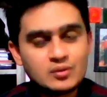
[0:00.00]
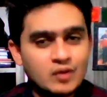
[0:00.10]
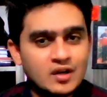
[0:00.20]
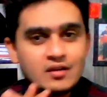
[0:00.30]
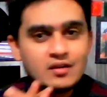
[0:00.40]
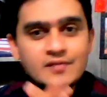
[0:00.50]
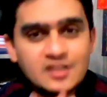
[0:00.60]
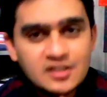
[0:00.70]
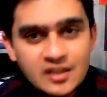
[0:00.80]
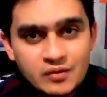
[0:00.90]
So what
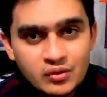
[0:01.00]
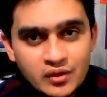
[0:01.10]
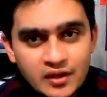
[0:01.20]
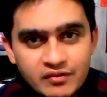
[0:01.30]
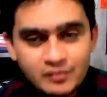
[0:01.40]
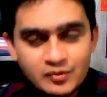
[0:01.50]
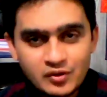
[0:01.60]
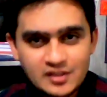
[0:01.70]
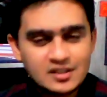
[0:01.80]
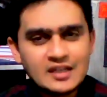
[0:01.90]
message I want to give from
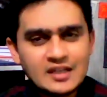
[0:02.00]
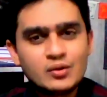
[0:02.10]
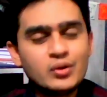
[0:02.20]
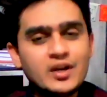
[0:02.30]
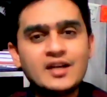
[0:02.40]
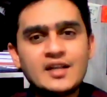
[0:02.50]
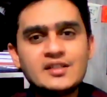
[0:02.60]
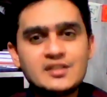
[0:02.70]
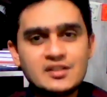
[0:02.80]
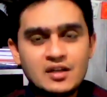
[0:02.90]
today is that don't take
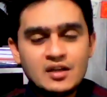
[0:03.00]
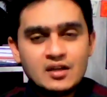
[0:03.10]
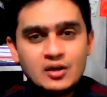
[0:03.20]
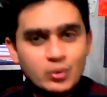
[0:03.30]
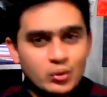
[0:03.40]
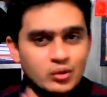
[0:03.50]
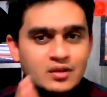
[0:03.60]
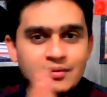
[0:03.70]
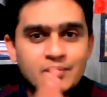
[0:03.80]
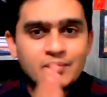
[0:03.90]
tension,
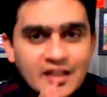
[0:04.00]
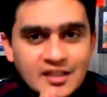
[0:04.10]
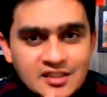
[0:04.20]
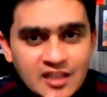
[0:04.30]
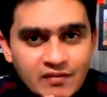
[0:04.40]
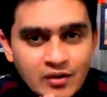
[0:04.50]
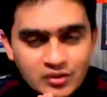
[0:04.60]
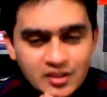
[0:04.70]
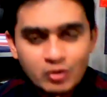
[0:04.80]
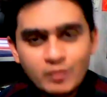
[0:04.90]
don't bring this self
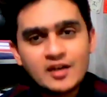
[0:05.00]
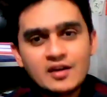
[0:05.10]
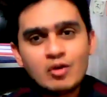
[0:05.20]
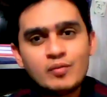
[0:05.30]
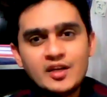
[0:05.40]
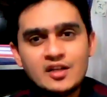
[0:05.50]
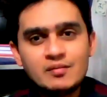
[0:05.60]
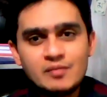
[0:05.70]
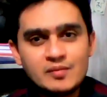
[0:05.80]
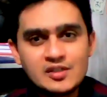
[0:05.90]
doubt. See, no matter how many
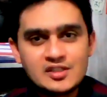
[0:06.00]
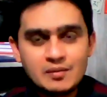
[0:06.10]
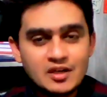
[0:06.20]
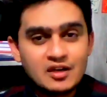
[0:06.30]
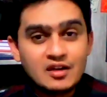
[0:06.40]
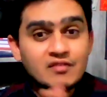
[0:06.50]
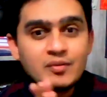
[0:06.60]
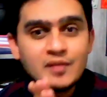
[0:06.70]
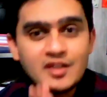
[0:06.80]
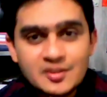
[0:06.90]
other people say, but learn
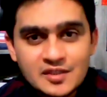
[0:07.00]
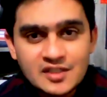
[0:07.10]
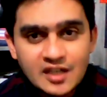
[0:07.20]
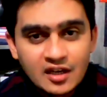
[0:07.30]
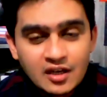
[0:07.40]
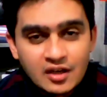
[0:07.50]
from others' mistake.